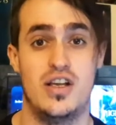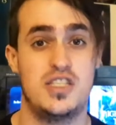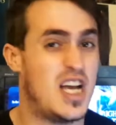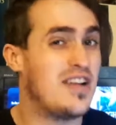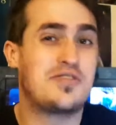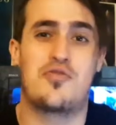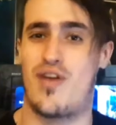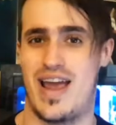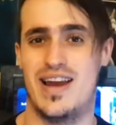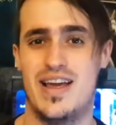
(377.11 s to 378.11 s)
Sounds
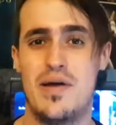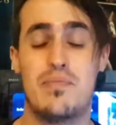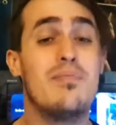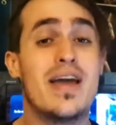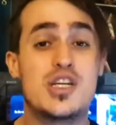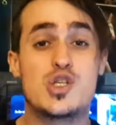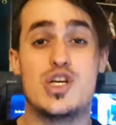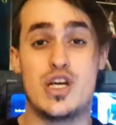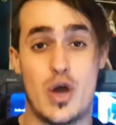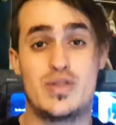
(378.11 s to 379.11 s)
great, but make sure
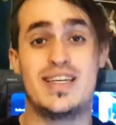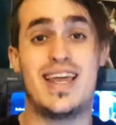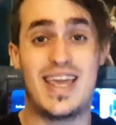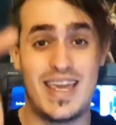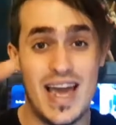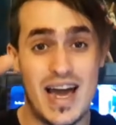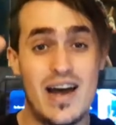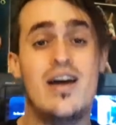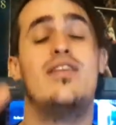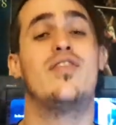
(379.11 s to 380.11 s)
you note it here